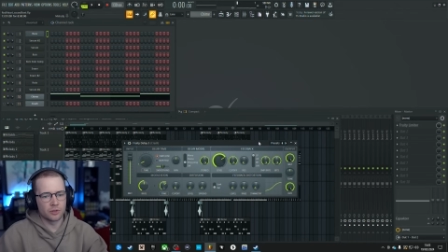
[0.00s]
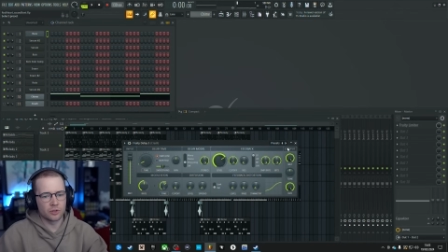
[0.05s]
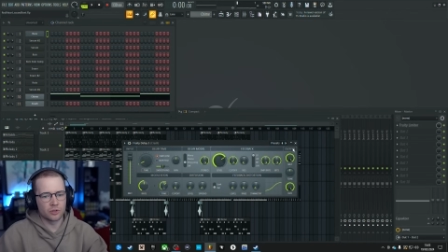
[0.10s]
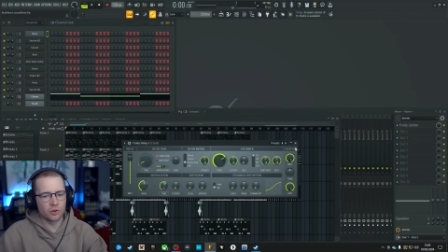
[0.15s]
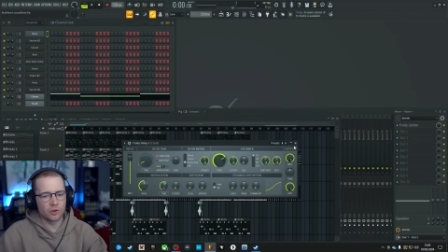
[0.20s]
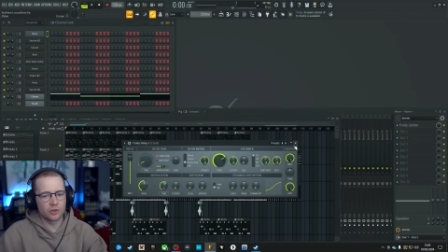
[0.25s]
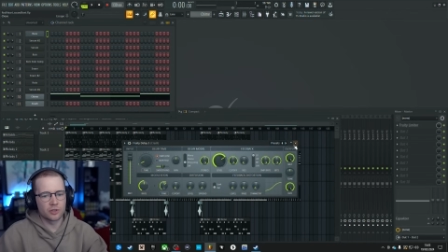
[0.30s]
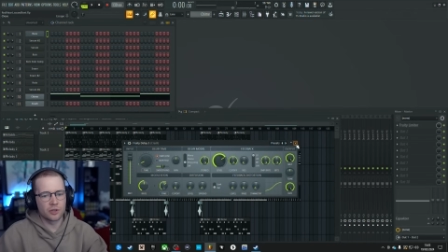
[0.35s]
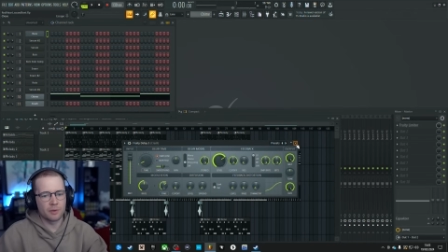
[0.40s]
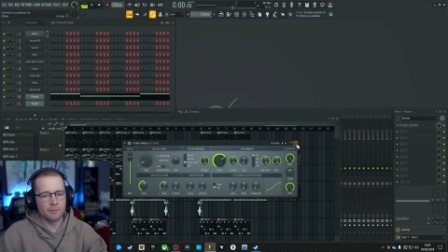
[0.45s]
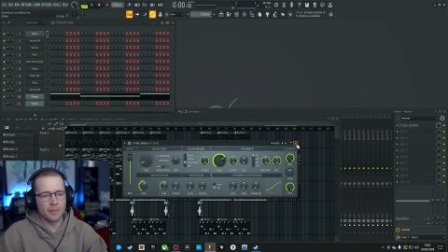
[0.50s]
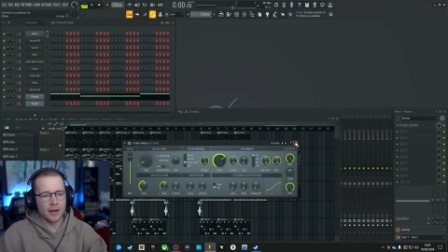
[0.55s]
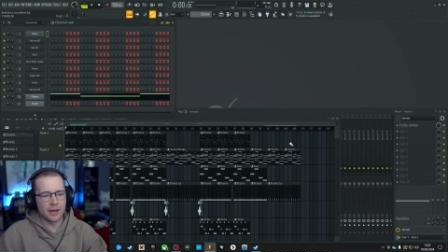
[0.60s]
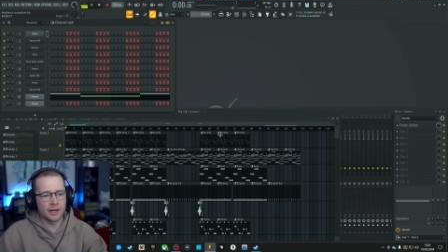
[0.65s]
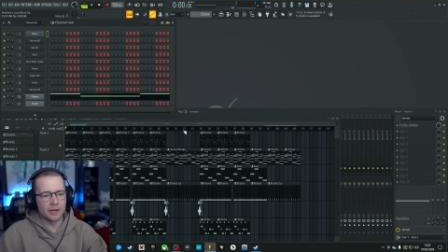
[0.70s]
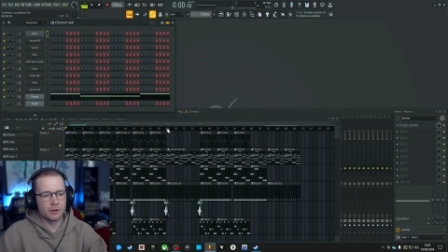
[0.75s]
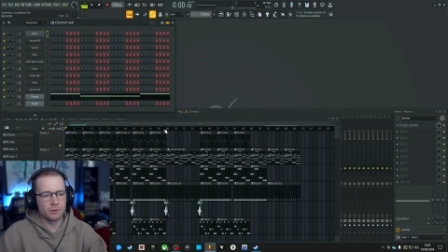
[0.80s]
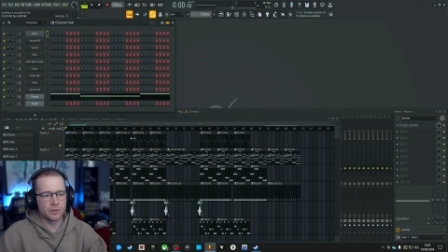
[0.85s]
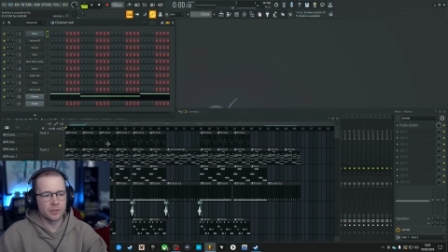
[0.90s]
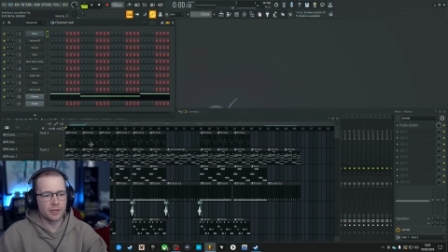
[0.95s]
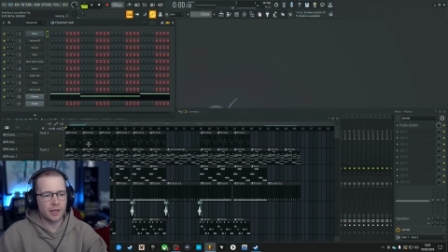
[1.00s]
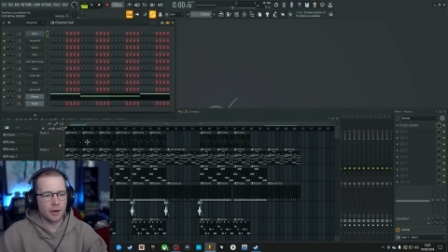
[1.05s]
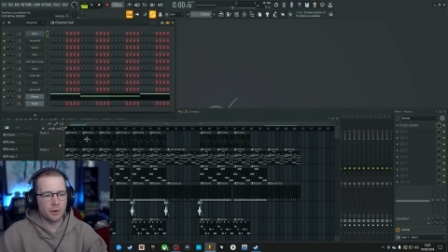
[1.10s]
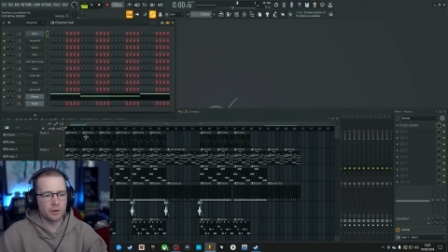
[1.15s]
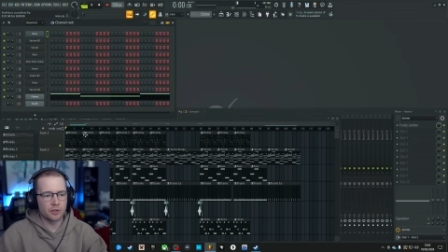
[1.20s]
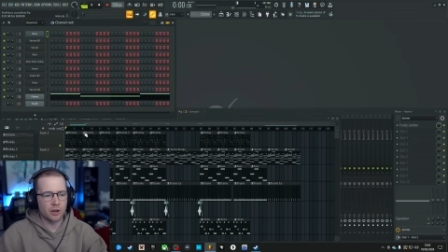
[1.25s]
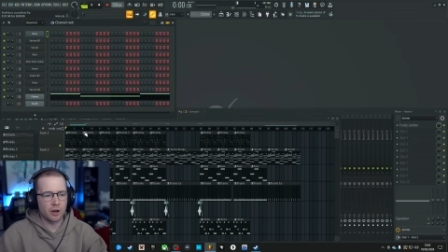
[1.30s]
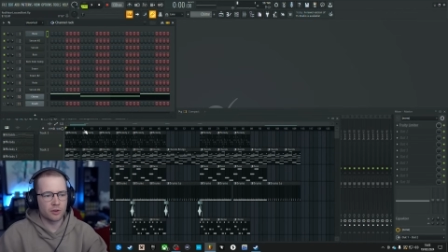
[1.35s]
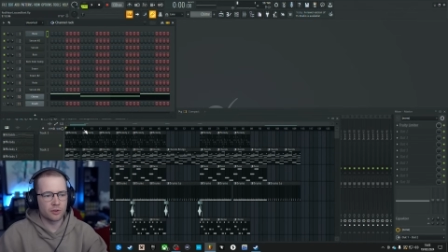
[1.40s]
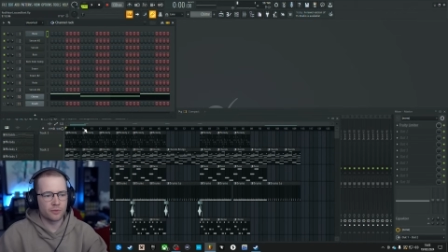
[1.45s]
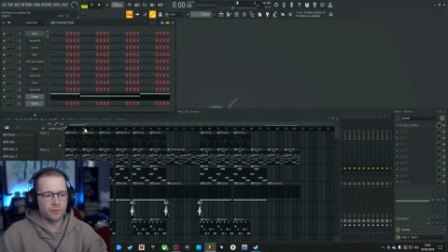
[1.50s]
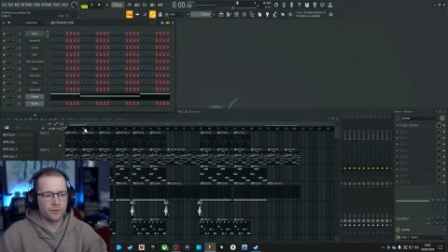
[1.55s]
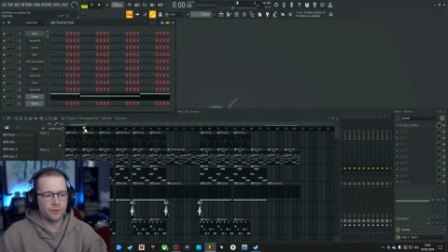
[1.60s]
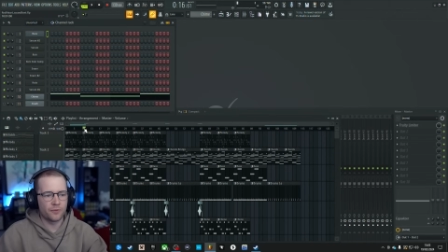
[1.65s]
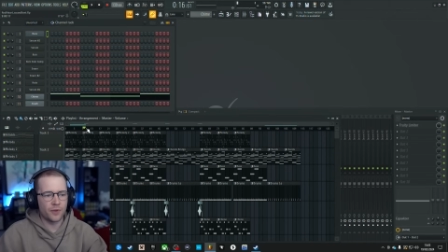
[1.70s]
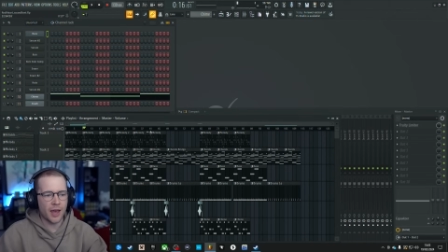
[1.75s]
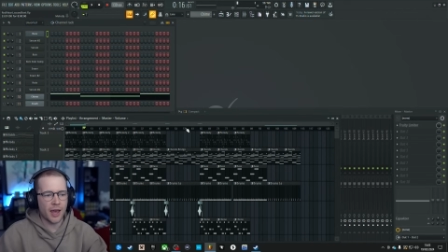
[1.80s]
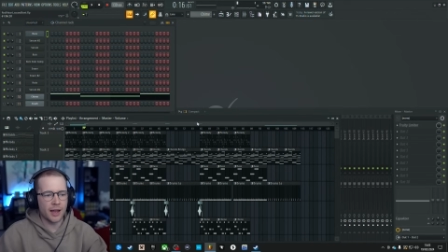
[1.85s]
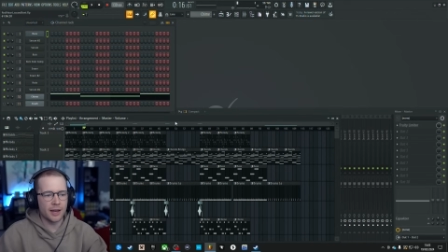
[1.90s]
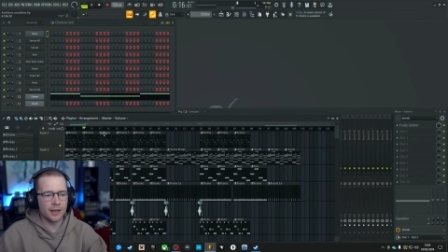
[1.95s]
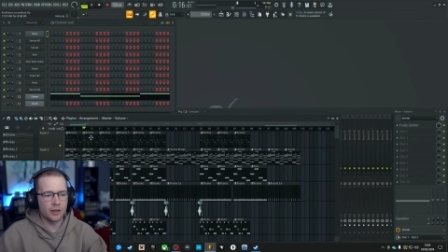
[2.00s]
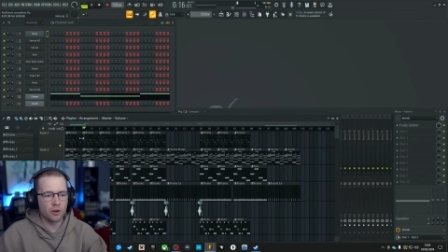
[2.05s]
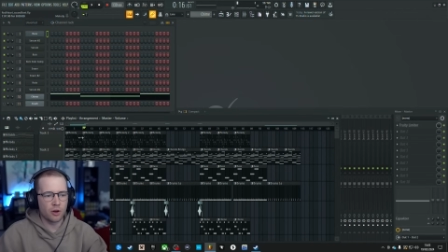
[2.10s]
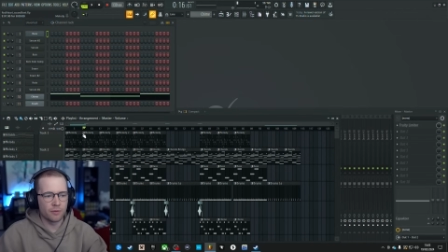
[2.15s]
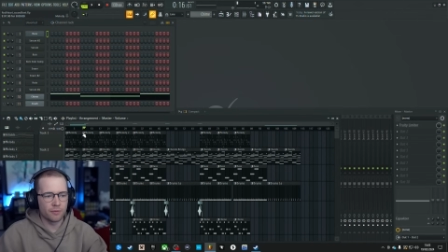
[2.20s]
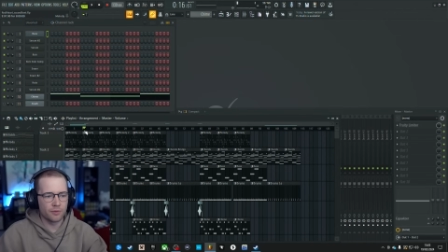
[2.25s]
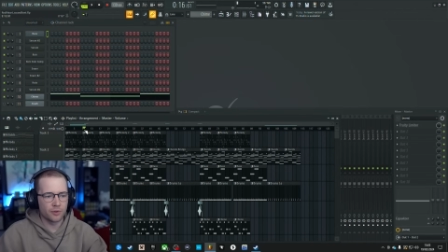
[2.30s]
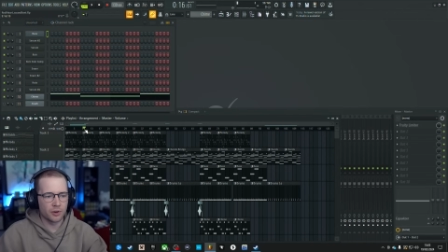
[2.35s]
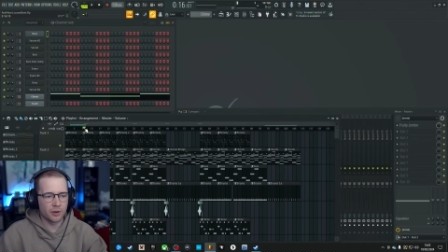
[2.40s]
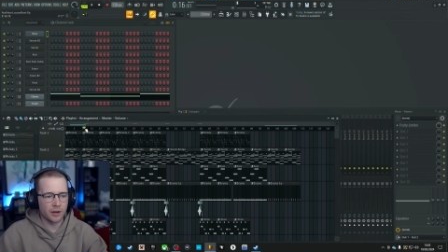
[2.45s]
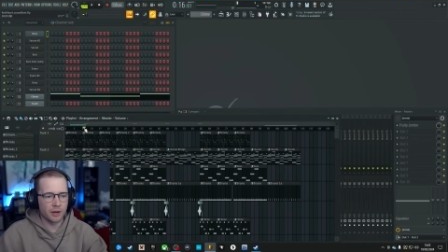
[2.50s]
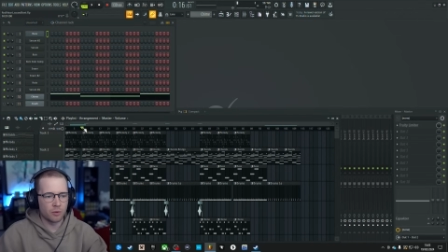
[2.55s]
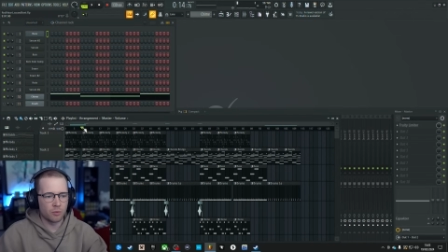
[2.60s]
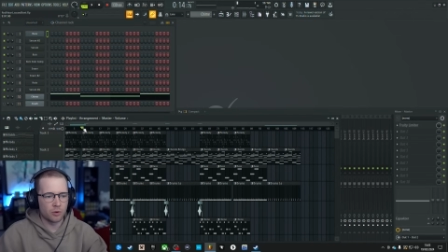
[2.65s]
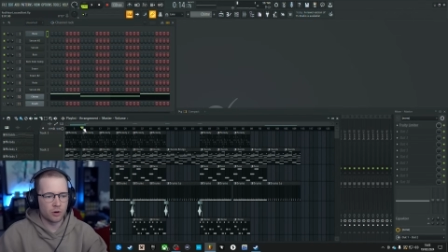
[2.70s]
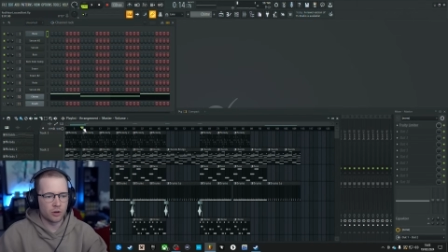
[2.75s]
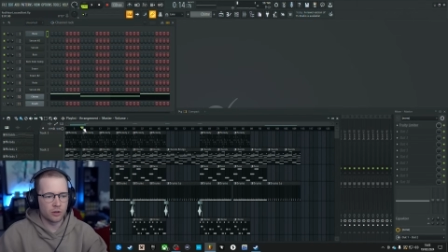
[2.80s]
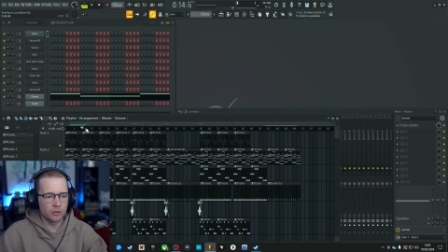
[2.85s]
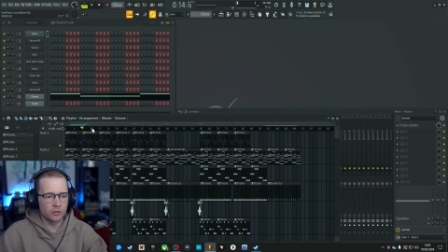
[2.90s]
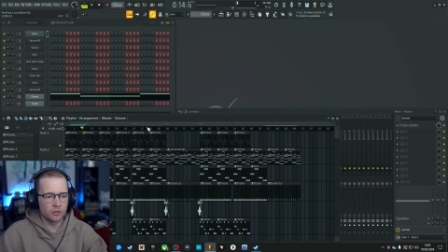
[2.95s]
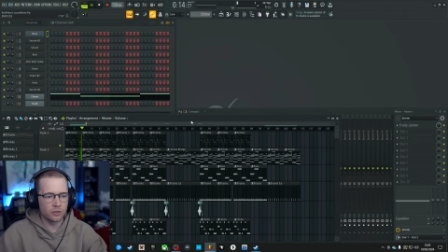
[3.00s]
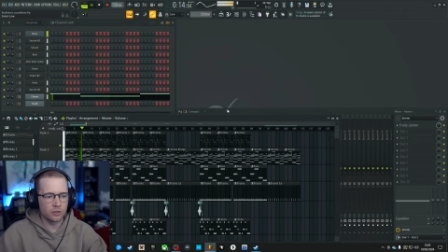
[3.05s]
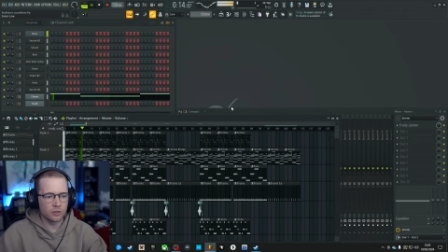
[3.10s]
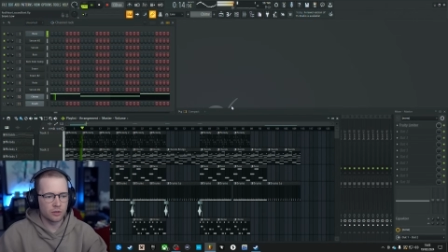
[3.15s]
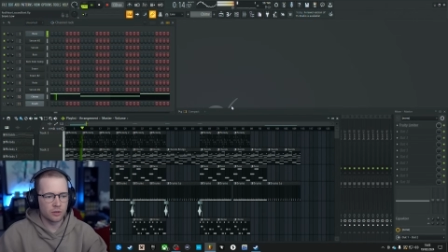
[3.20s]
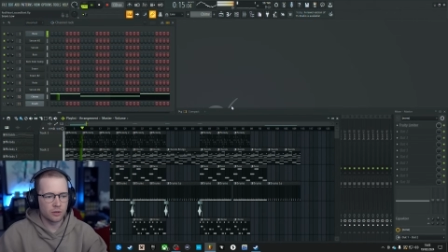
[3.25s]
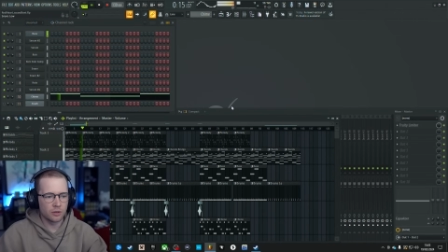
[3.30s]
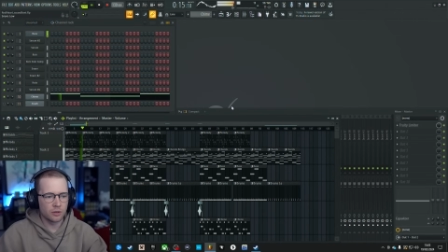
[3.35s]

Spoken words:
As long as the melody was there, which I was fairly confident it was.